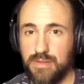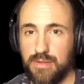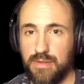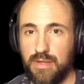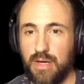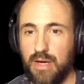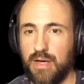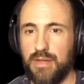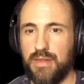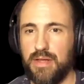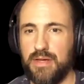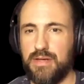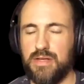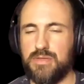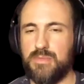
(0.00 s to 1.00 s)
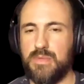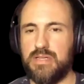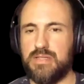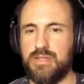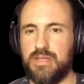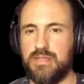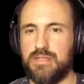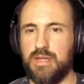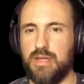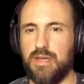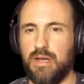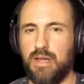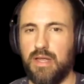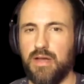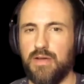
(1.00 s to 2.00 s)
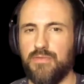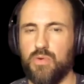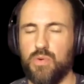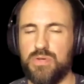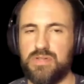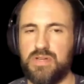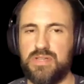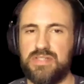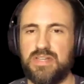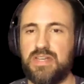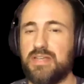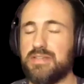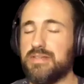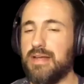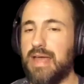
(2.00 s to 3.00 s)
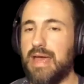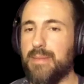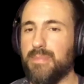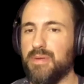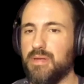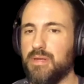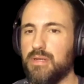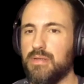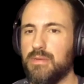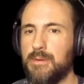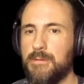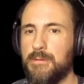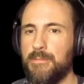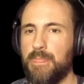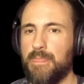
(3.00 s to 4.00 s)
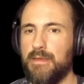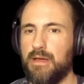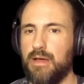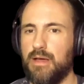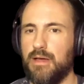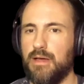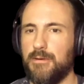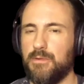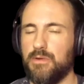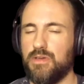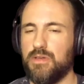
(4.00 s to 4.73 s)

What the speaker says: Yeah, that does make sense, and of course, because it doesn't happen, uh,